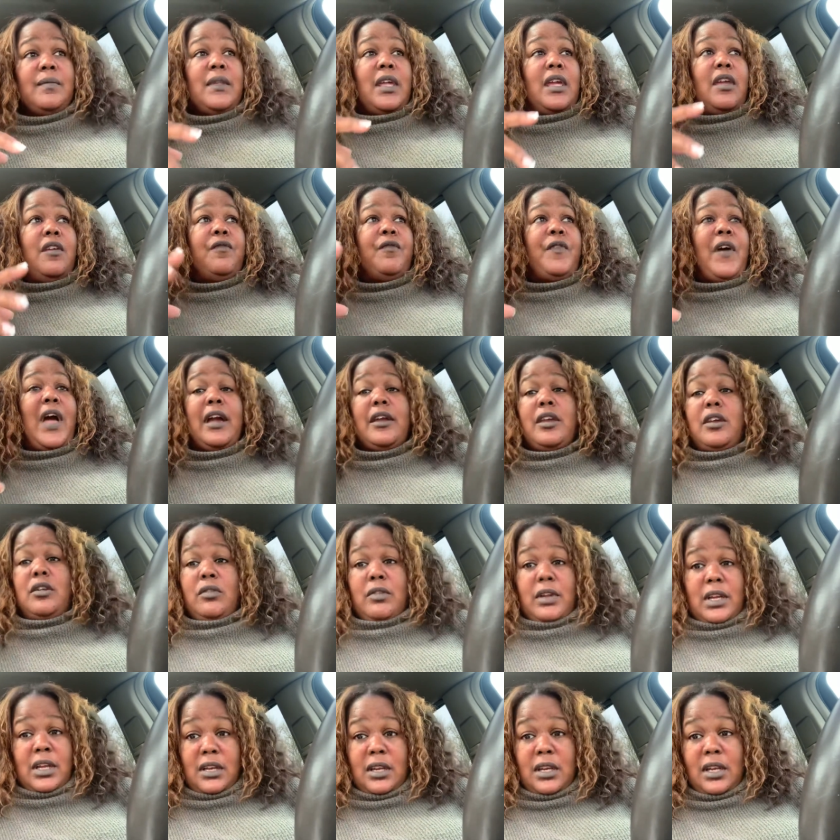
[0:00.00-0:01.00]
In fact, you
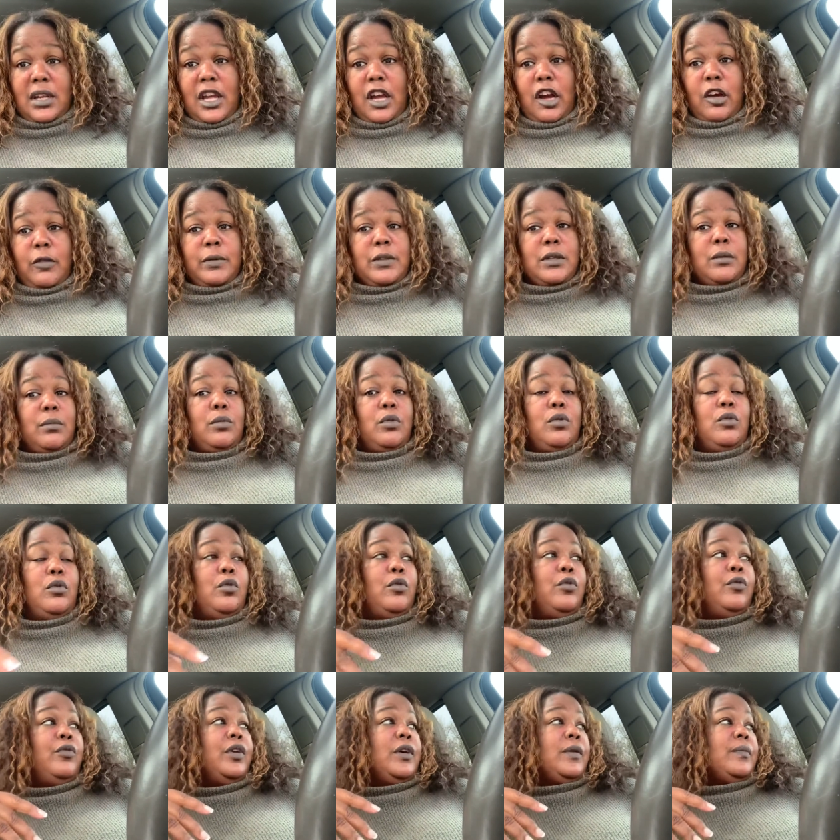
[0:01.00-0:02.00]
don't get any help to
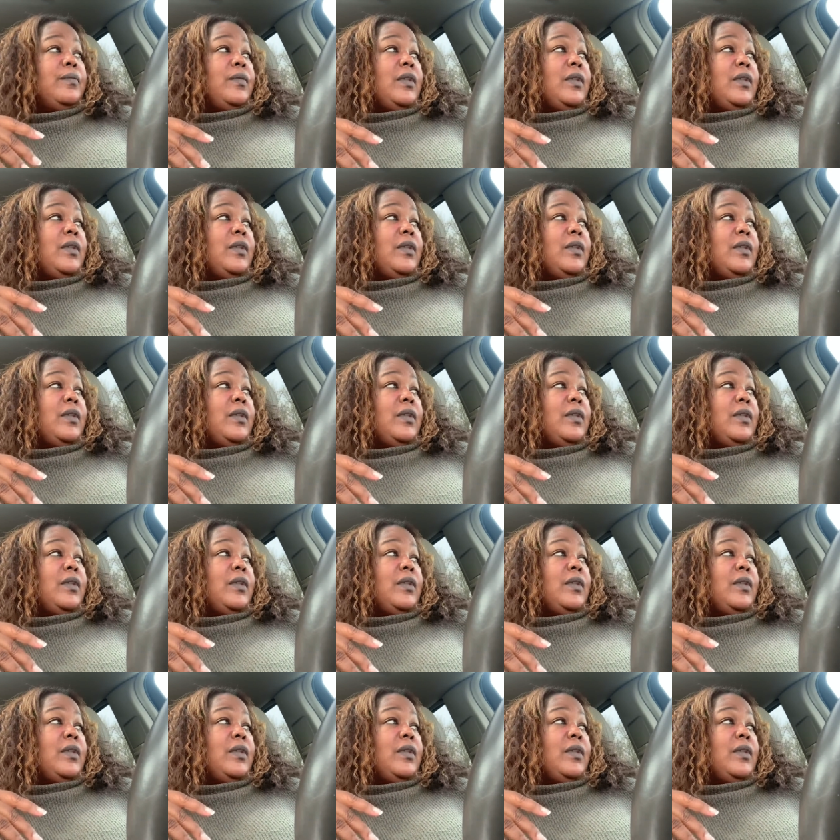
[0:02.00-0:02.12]
move.